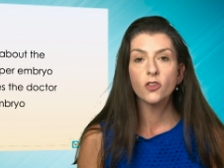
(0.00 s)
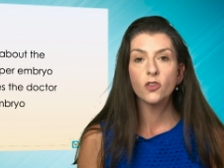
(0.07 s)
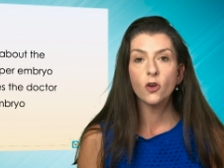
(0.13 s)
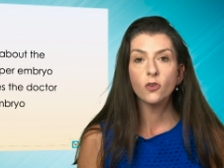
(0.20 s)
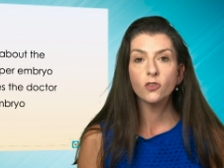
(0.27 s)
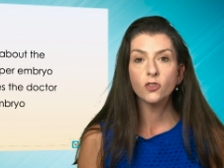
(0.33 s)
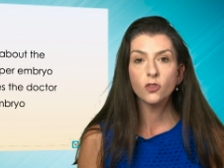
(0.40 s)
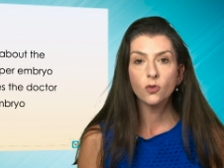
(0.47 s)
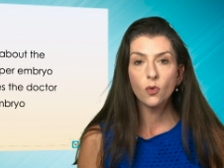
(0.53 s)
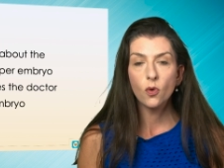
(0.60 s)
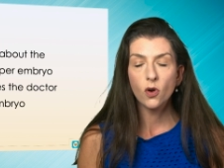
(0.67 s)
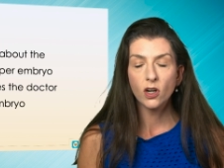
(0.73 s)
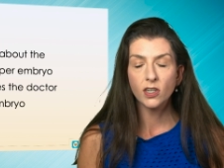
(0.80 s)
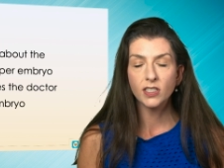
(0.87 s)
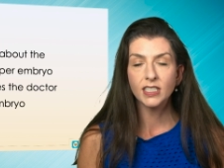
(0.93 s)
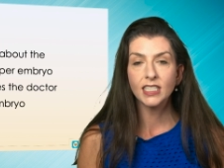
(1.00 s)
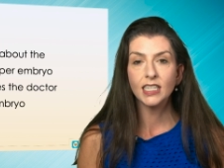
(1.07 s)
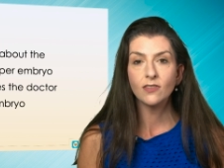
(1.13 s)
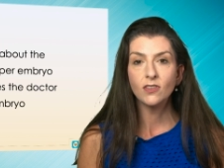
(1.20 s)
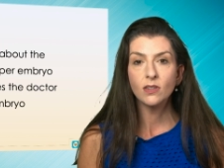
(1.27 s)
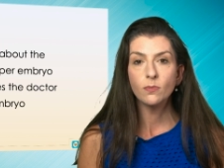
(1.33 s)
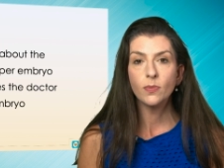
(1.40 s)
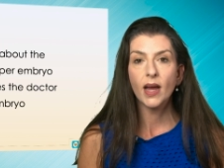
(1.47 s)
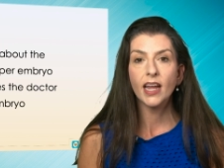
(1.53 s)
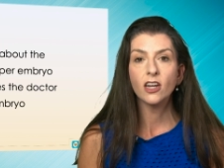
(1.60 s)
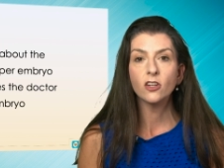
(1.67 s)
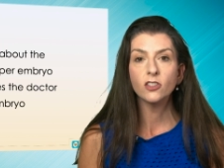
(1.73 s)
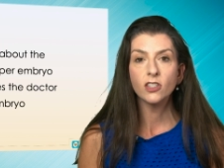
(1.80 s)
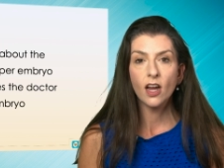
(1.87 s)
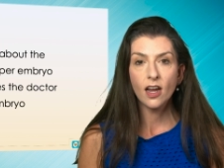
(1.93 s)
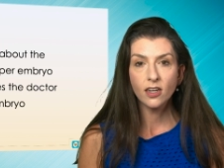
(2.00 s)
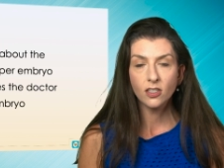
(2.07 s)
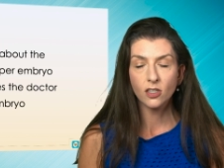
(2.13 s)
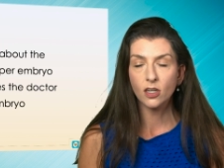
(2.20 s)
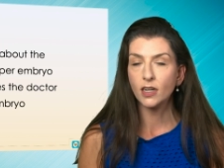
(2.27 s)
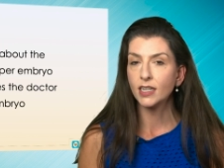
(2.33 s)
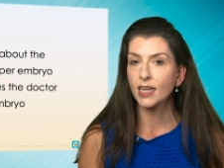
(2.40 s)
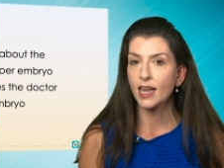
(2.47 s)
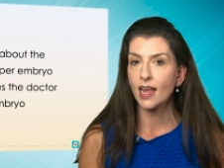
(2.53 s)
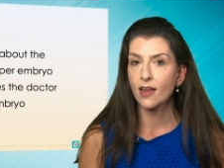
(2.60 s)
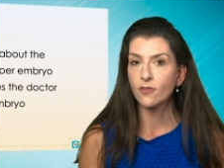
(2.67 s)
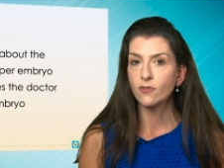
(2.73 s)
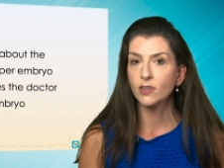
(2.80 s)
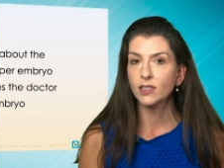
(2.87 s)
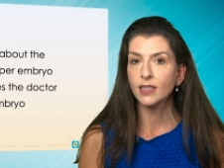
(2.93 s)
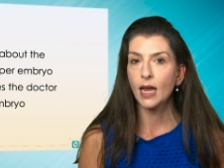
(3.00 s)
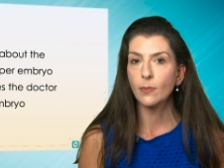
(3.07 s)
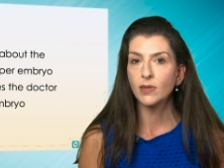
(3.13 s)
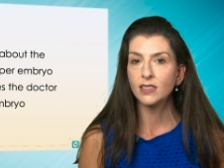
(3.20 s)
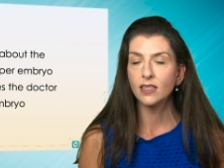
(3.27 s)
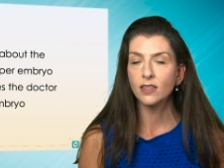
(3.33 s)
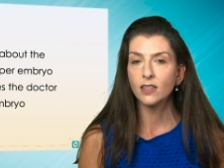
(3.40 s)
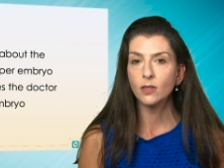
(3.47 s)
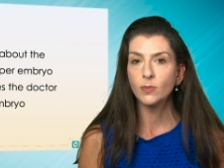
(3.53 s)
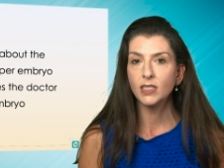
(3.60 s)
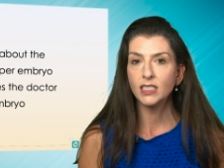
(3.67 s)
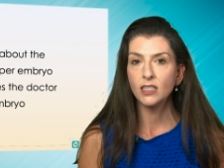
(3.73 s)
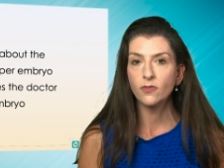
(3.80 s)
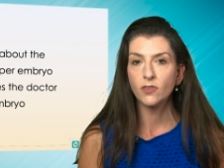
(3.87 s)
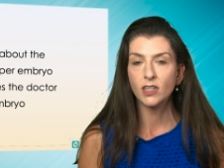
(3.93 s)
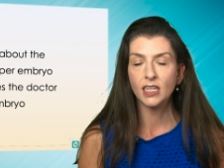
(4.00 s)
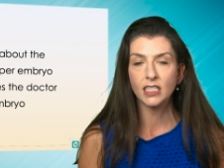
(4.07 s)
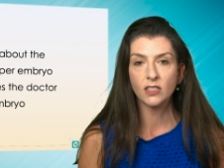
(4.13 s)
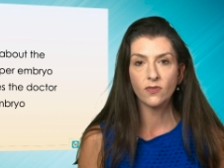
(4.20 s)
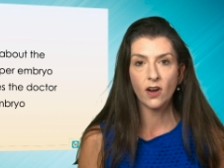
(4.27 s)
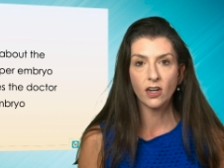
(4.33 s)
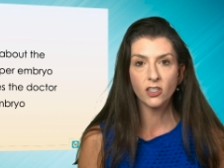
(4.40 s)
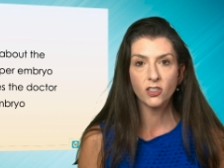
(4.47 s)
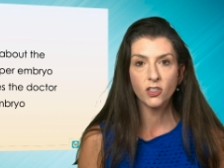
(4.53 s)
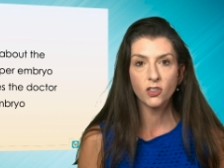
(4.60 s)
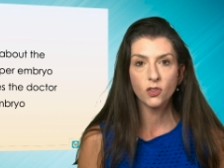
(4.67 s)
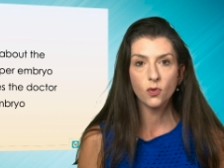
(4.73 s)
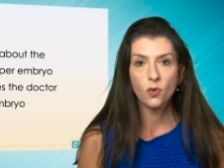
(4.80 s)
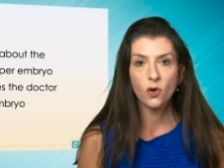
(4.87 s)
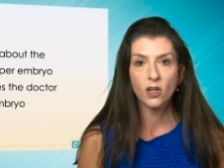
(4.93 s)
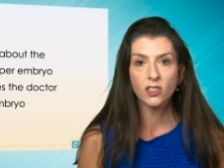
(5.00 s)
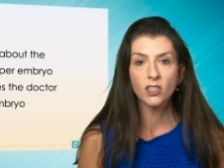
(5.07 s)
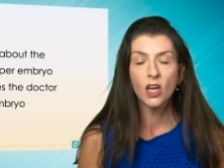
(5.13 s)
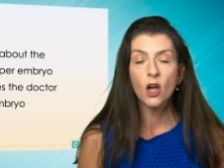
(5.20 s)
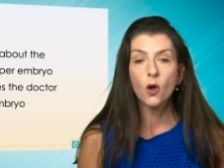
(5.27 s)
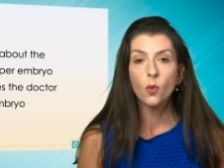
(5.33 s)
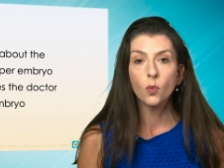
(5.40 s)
Those scores given by your doctor, and every lab is a little bit different as far as the scores,